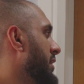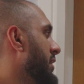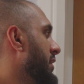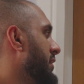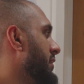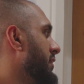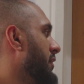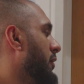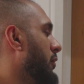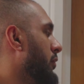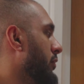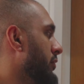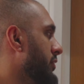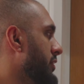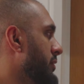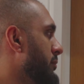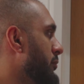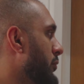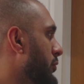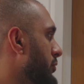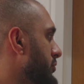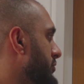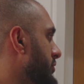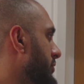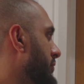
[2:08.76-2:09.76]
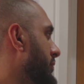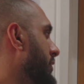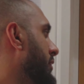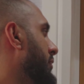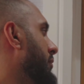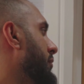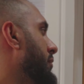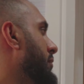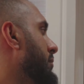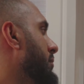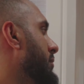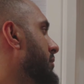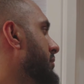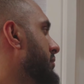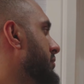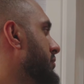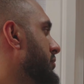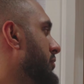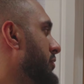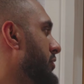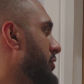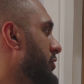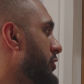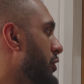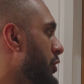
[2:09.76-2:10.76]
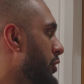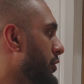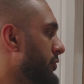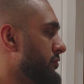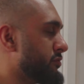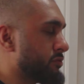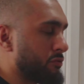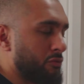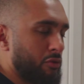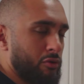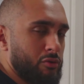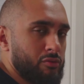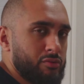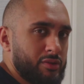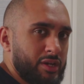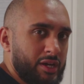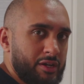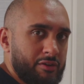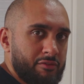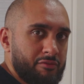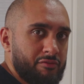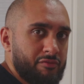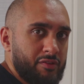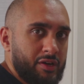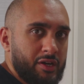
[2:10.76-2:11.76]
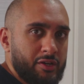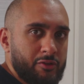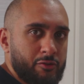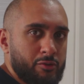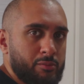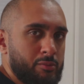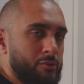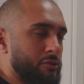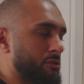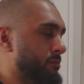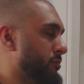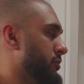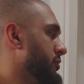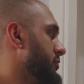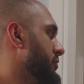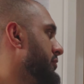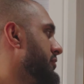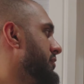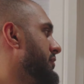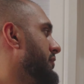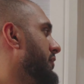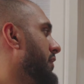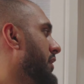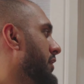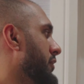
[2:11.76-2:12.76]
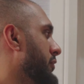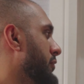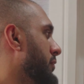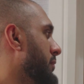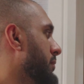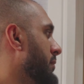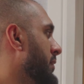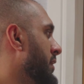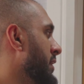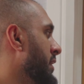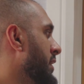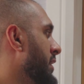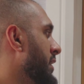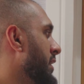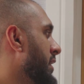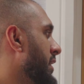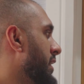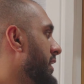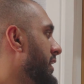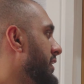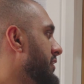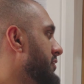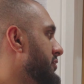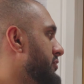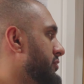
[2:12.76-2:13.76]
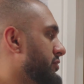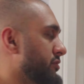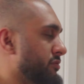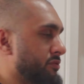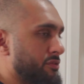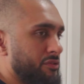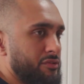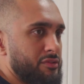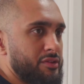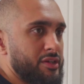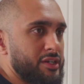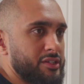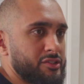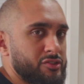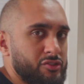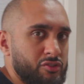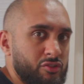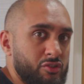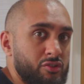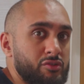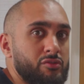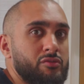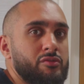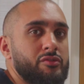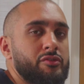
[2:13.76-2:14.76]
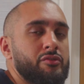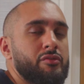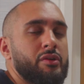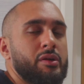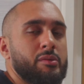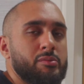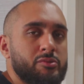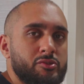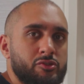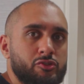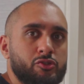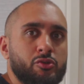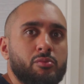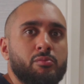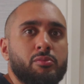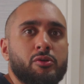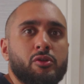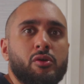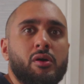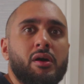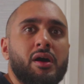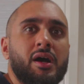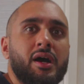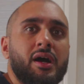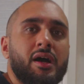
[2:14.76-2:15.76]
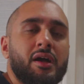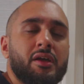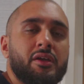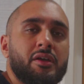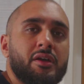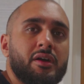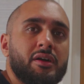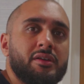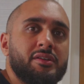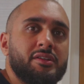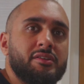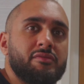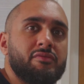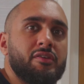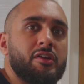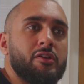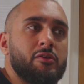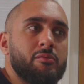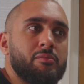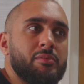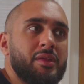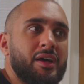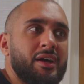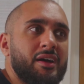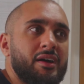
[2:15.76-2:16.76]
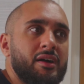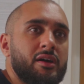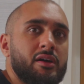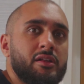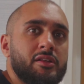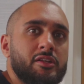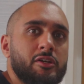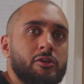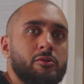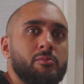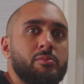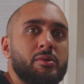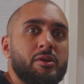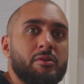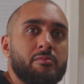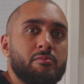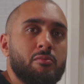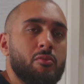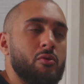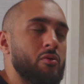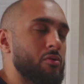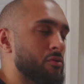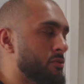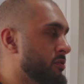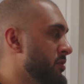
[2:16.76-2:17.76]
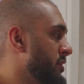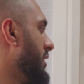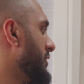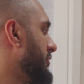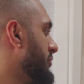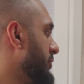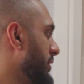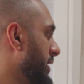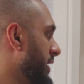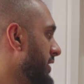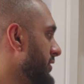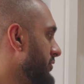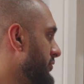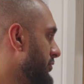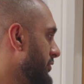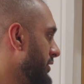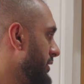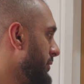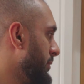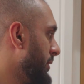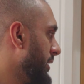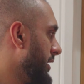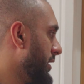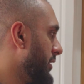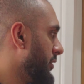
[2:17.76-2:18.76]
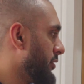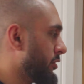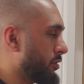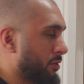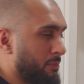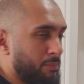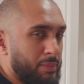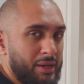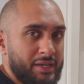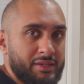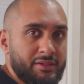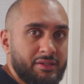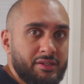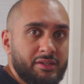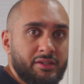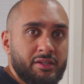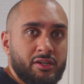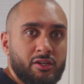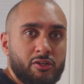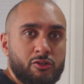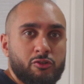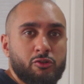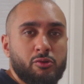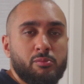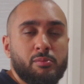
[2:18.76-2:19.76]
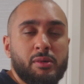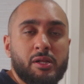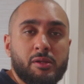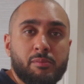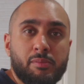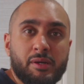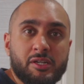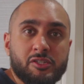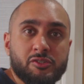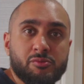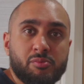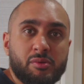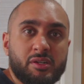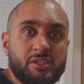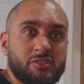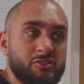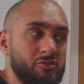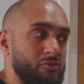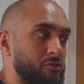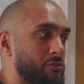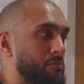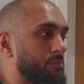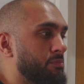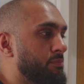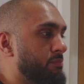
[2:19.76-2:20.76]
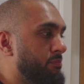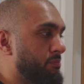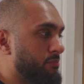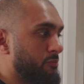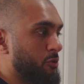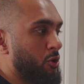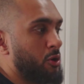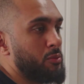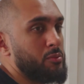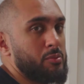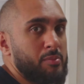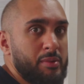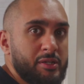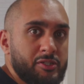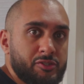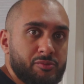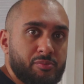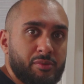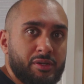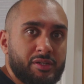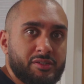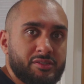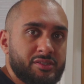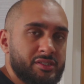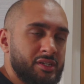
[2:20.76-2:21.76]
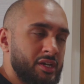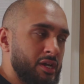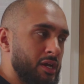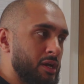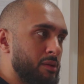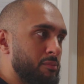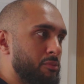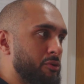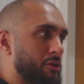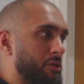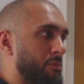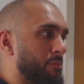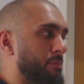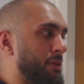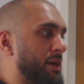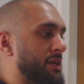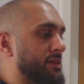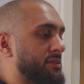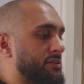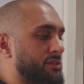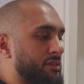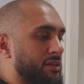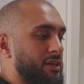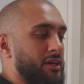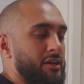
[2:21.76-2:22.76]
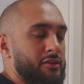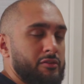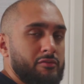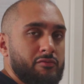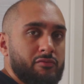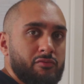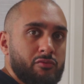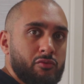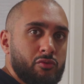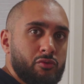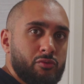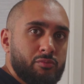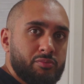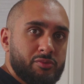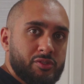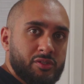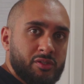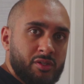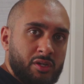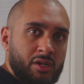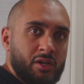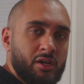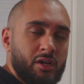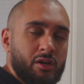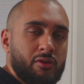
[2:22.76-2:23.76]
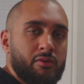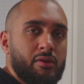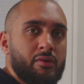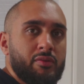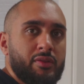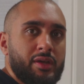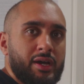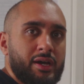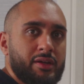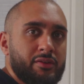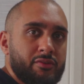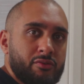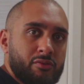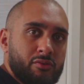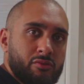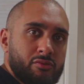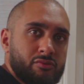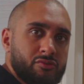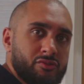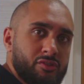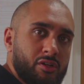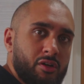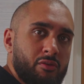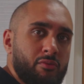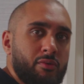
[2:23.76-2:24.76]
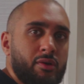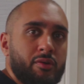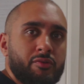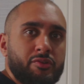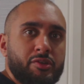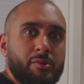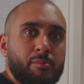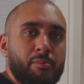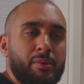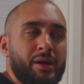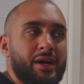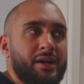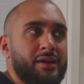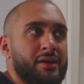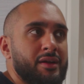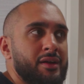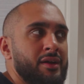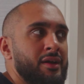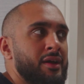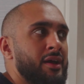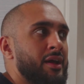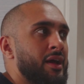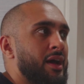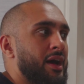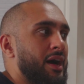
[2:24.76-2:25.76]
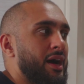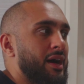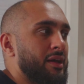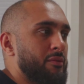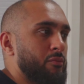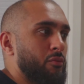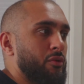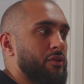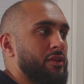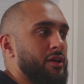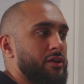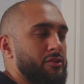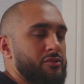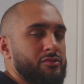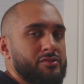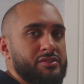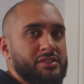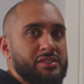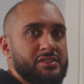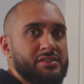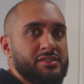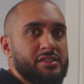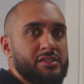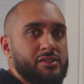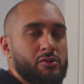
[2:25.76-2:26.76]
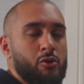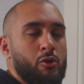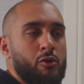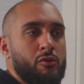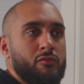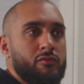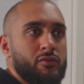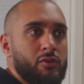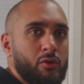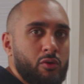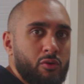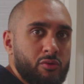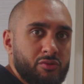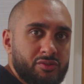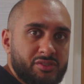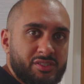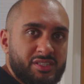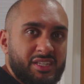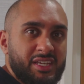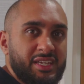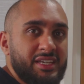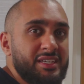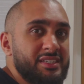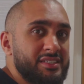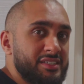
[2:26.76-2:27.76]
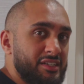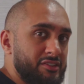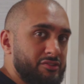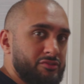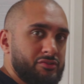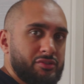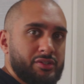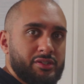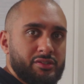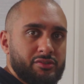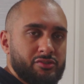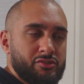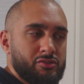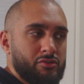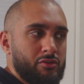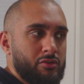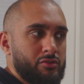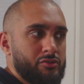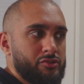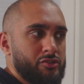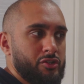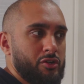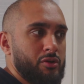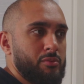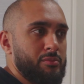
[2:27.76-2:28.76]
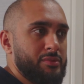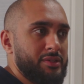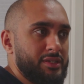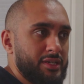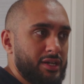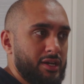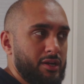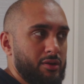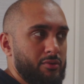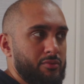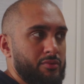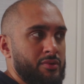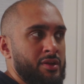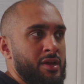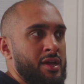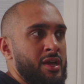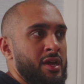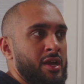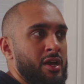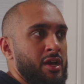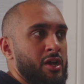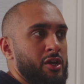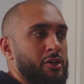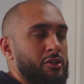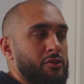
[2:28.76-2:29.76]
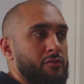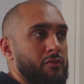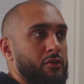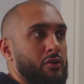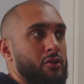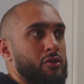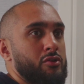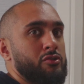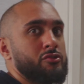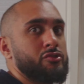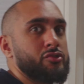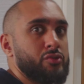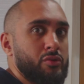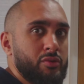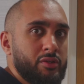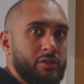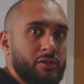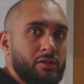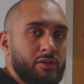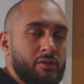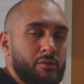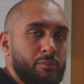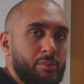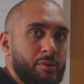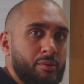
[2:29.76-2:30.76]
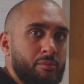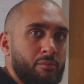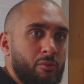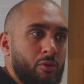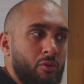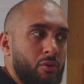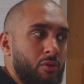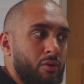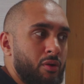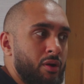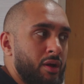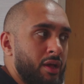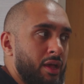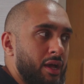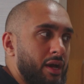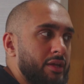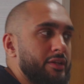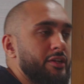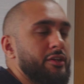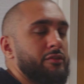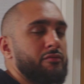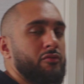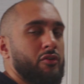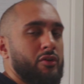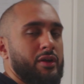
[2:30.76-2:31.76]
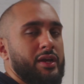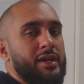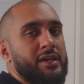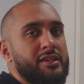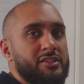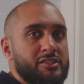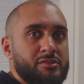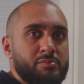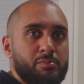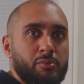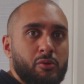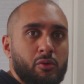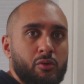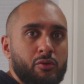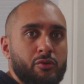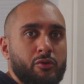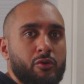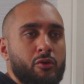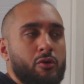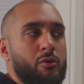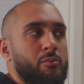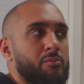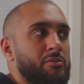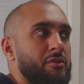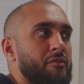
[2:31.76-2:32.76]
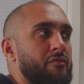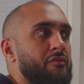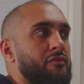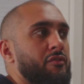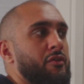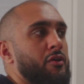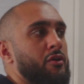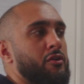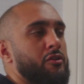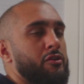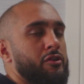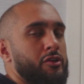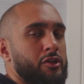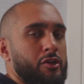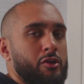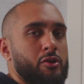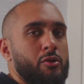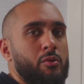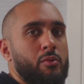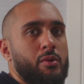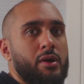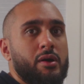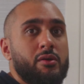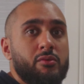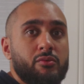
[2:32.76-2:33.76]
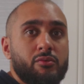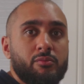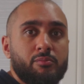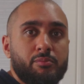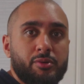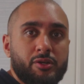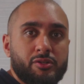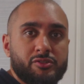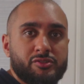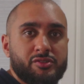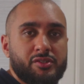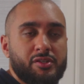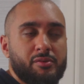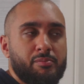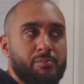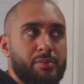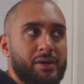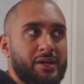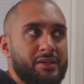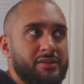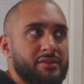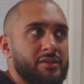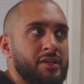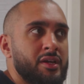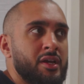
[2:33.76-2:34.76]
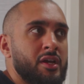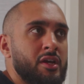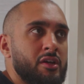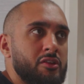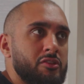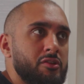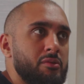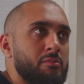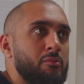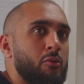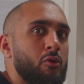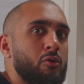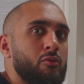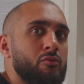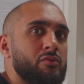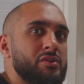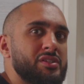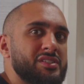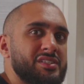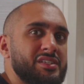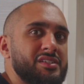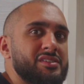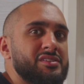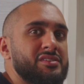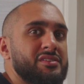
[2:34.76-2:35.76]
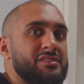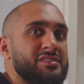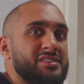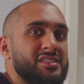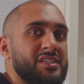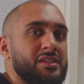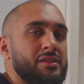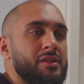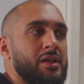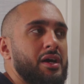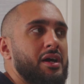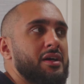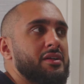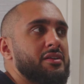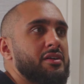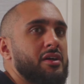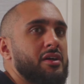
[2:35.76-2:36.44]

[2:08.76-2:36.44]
that, or the motor recruitment, so your nerves are all kind of fired up, all the muscles are fired up into this, so you're able to jump a lot higher and develop that a little bit more. 3A and 3B, got banded dumbbell bench press, so normal bench press, putting a band kind of looped around the handles, around your back, and what that does is it overloads the eccentrics, so as you're coming down, you've got to control it a little bit more, and then you've got to explode up. The further you go out because of the band, the more resistance it'll add.